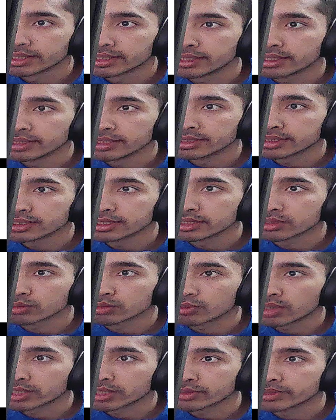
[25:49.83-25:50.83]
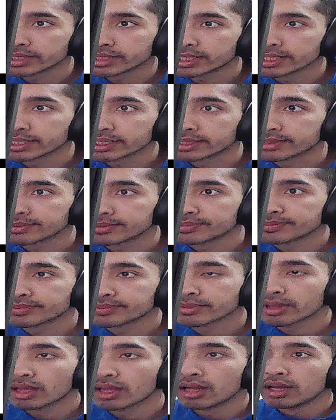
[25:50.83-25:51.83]
This is what we did.
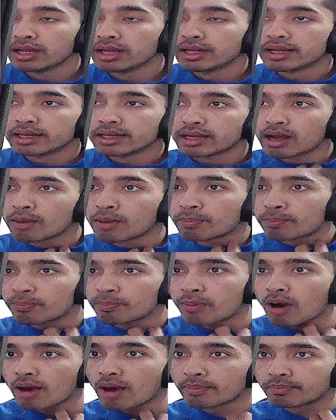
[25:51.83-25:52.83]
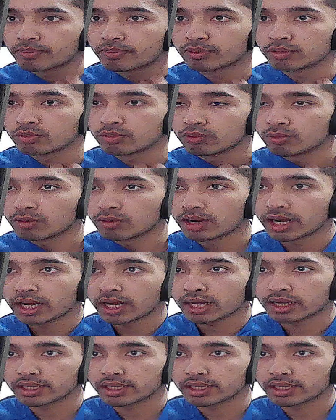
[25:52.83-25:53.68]
Now pop, what?